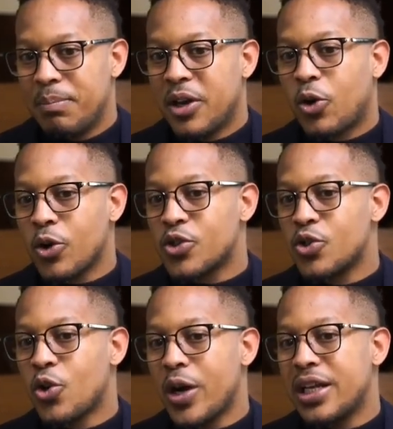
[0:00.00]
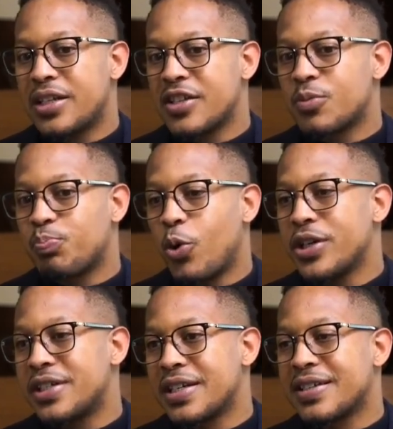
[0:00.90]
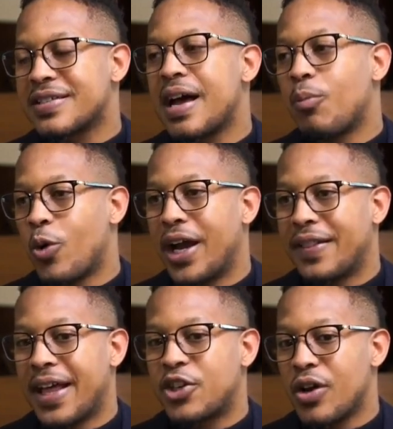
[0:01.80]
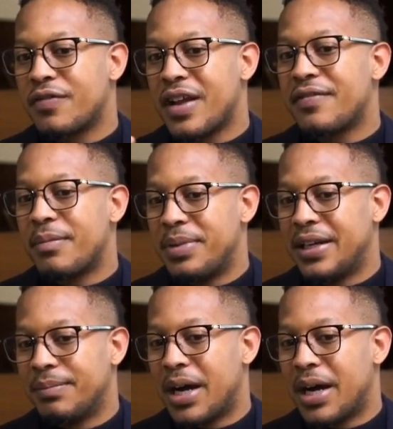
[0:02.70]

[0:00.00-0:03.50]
Because you know it is pointing somewhere that you have never been,